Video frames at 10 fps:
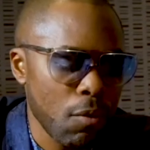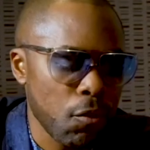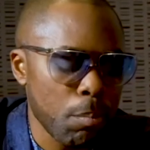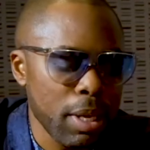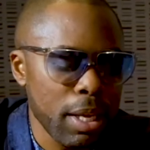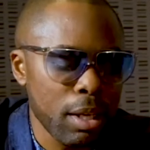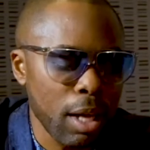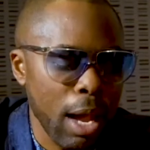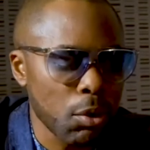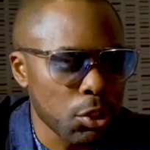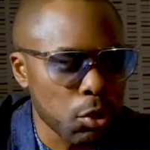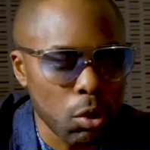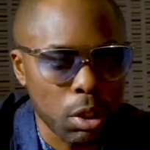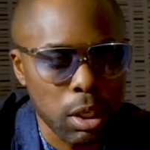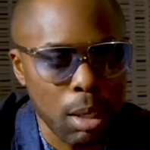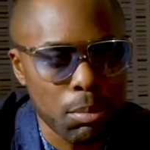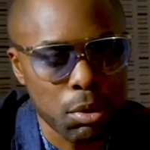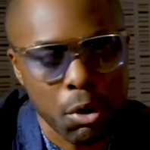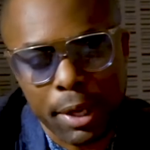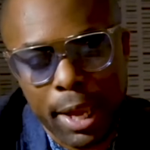for me, I would just go to clubs. I
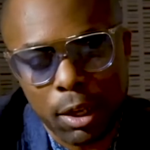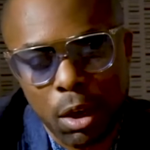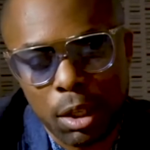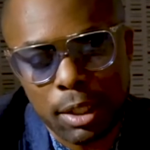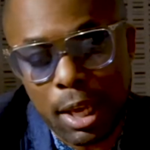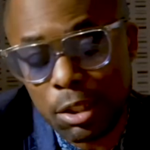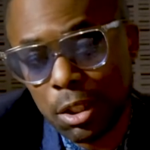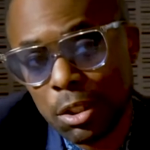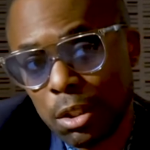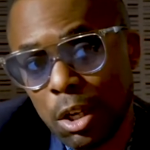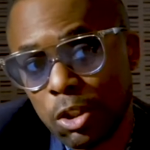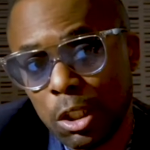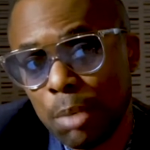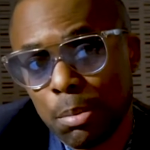already had contacts, so I was a club